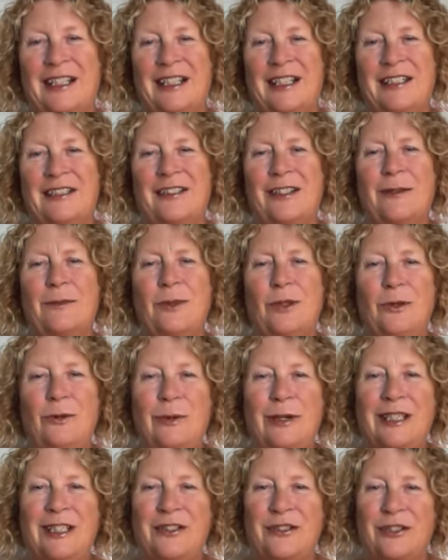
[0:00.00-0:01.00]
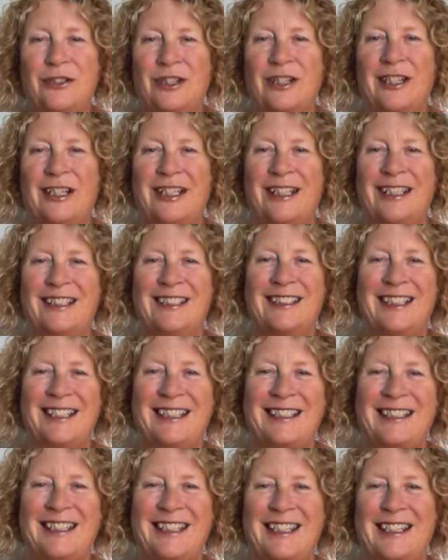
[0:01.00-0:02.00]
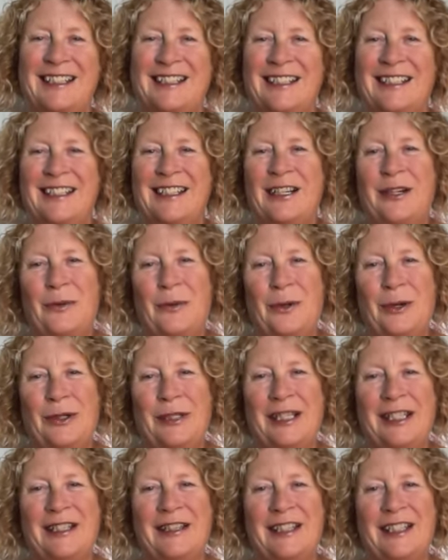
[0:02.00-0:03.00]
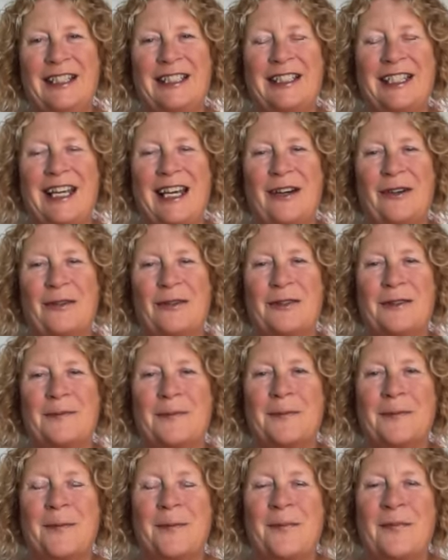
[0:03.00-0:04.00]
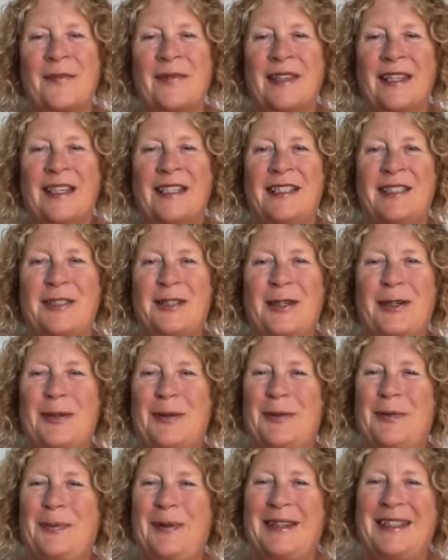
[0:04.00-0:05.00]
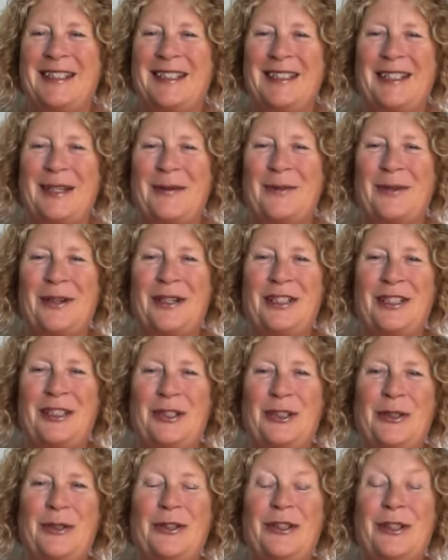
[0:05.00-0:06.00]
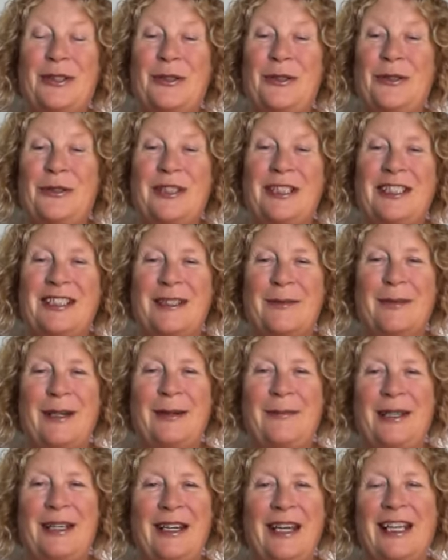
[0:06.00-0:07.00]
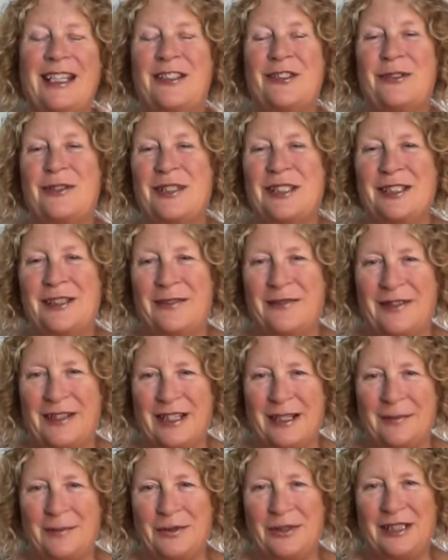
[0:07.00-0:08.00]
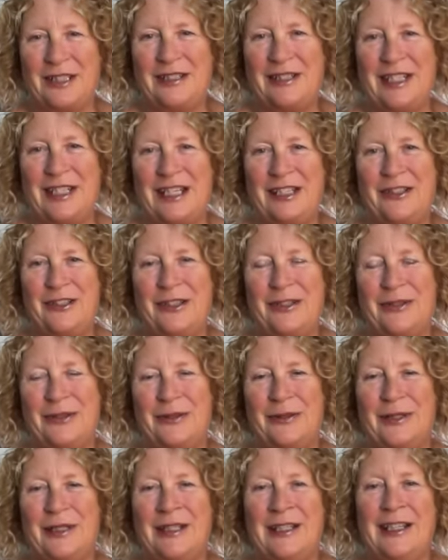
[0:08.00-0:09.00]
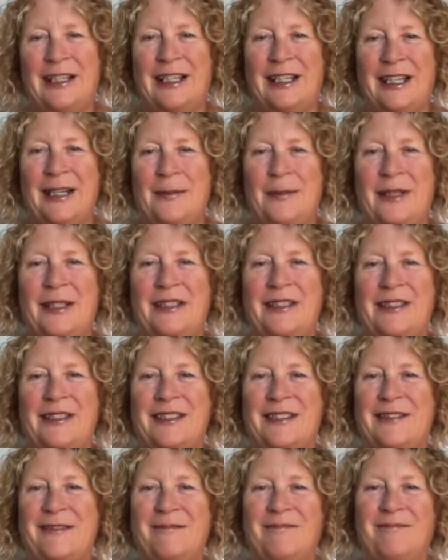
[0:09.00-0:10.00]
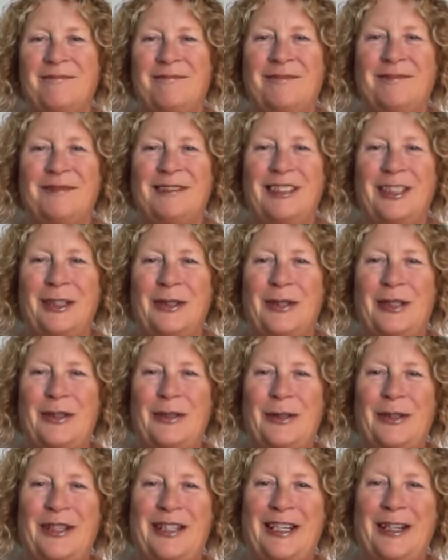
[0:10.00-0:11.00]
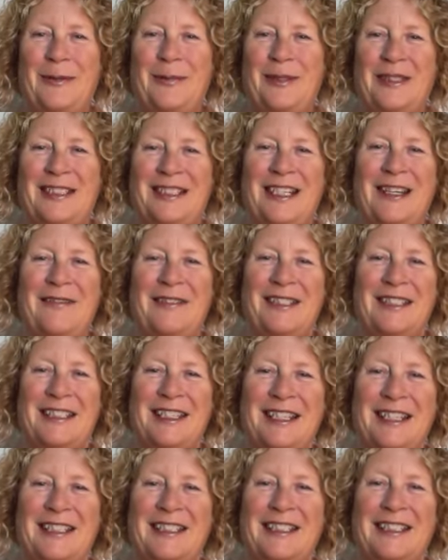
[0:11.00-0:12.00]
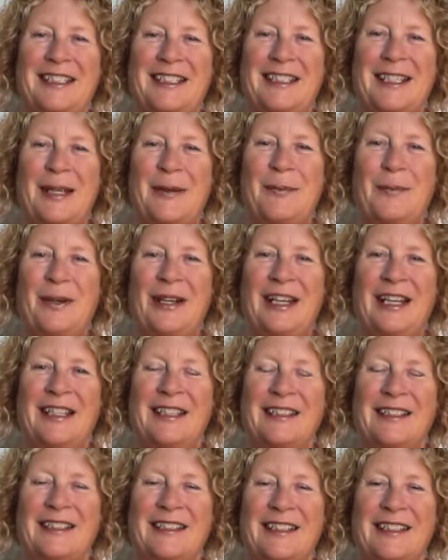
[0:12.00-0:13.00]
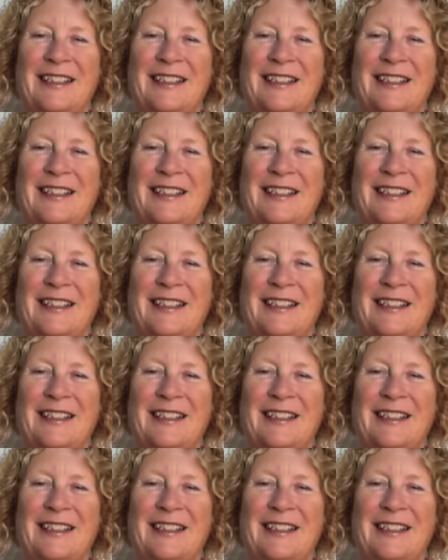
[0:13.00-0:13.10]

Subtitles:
So I'm always trying, testing, working things out. So by the time you're actually doing the courses, there may be extra stuff that I put in there too, because, you know, a good therapist never stays in the same place.